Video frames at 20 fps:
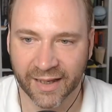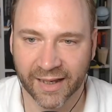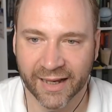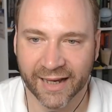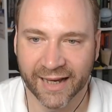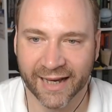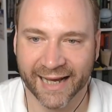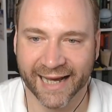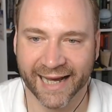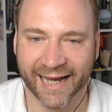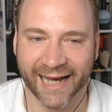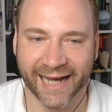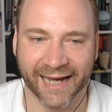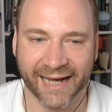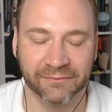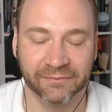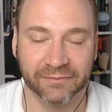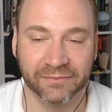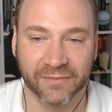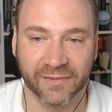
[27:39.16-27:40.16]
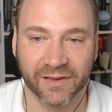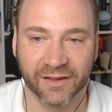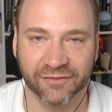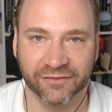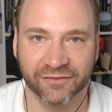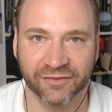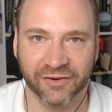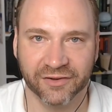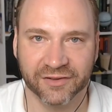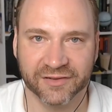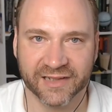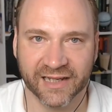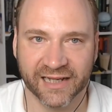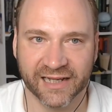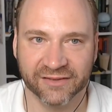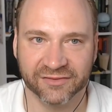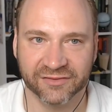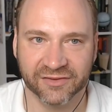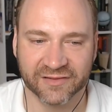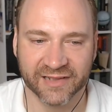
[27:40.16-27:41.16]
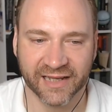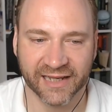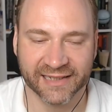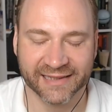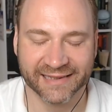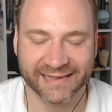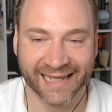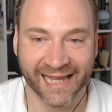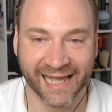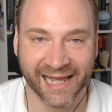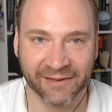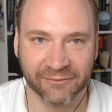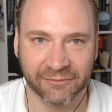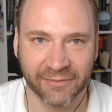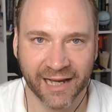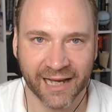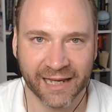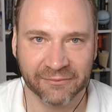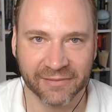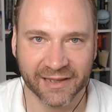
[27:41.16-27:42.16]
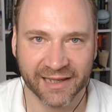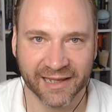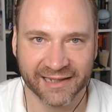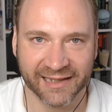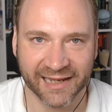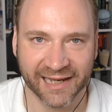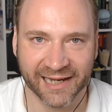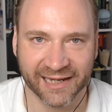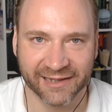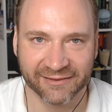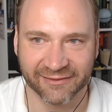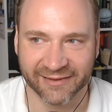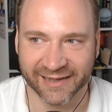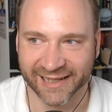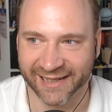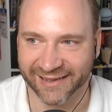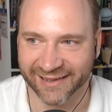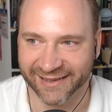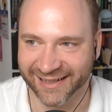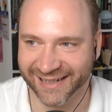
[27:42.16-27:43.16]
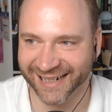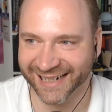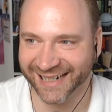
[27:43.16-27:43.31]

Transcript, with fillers: Ha. First, I have to say, damn, I'm getting hungry here.